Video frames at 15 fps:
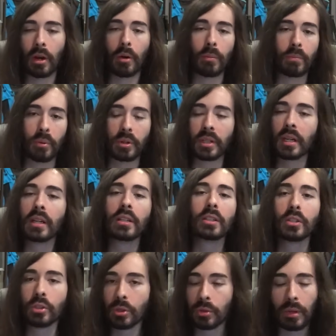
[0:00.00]
pretending to
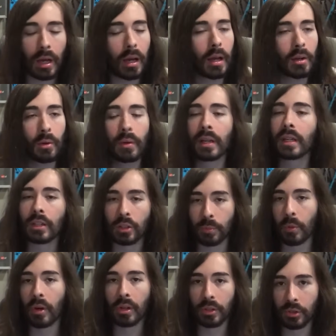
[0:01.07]
do... I don't want to get into
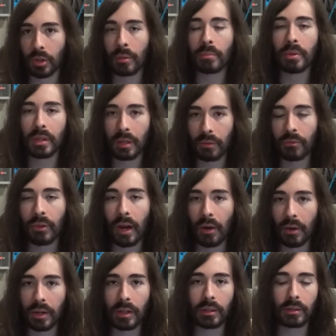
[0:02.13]
spoilers, so I'm being
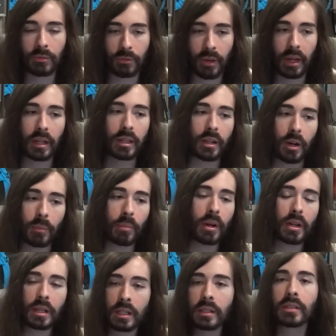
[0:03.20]
very vague here,
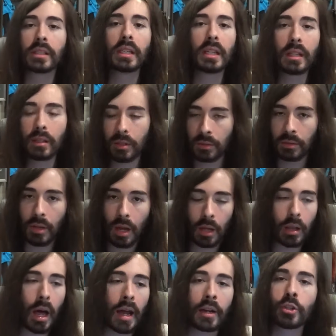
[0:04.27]
but he's getting a
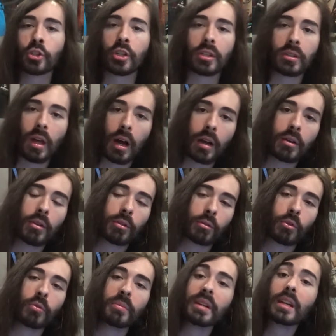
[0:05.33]
lot of shit done
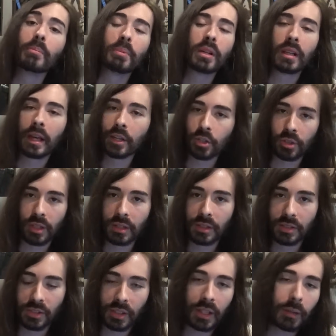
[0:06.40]
through manipulation and
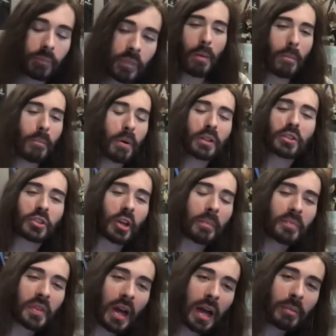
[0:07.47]
deceit. But
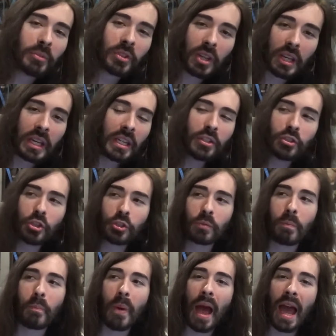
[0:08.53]
sometimes he's
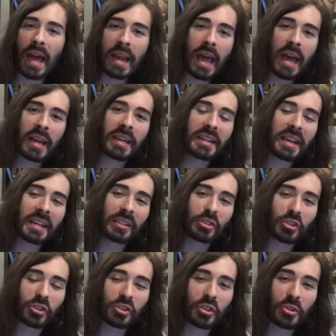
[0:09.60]
just bad at it and it
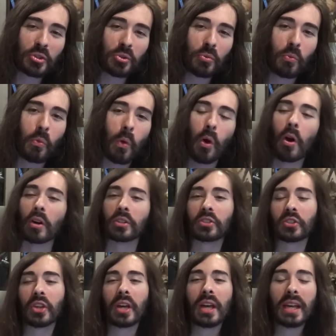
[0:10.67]
still
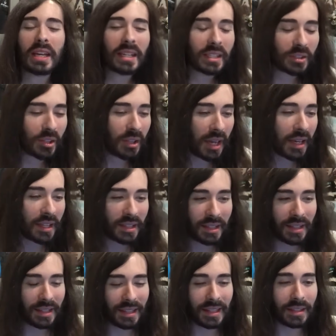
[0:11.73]
works. So, like,
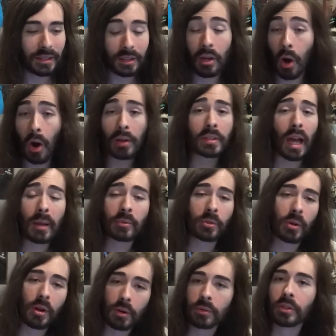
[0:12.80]
there are times
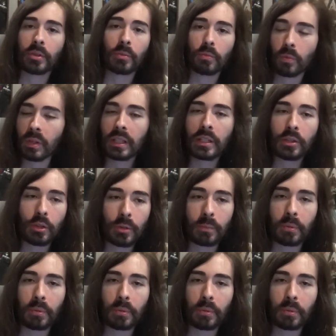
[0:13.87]
where it was a really good